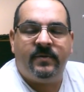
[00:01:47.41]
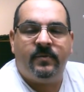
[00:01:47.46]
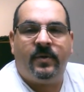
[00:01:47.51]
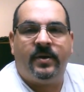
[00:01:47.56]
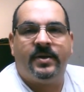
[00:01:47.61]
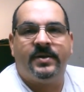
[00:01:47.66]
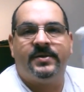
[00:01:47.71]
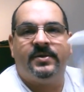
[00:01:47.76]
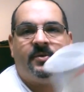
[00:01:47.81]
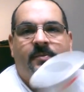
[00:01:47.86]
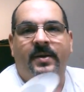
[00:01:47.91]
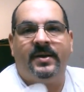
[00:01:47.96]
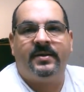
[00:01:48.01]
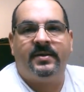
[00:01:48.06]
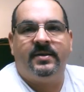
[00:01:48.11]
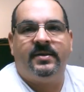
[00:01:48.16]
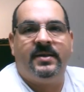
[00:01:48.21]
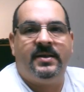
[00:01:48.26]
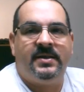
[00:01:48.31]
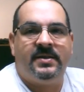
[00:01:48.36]
you want to still make
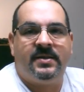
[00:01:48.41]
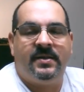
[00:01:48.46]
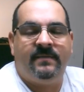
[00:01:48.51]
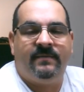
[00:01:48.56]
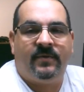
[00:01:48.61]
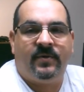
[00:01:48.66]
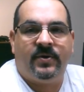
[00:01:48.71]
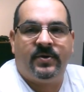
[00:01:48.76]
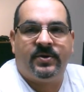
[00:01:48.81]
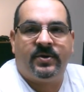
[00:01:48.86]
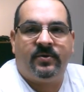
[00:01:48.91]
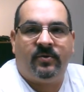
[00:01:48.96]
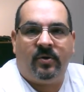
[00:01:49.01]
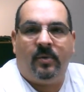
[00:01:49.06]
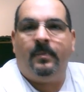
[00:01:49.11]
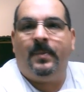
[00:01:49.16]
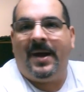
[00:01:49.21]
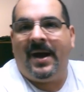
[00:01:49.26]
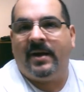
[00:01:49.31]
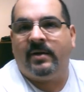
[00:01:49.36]
the DC version or
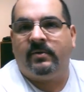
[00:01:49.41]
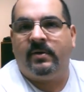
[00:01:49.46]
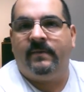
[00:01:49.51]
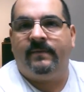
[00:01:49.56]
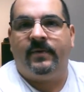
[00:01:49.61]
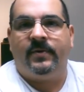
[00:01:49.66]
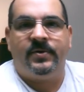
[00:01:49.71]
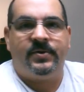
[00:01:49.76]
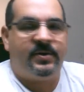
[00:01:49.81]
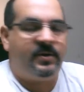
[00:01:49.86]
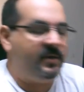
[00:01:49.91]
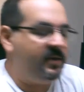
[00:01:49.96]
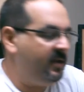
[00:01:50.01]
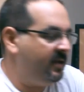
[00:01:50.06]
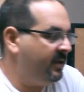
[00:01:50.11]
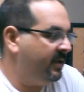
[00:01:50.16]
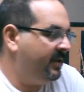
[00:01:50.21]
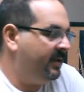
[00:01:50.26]
a battery version,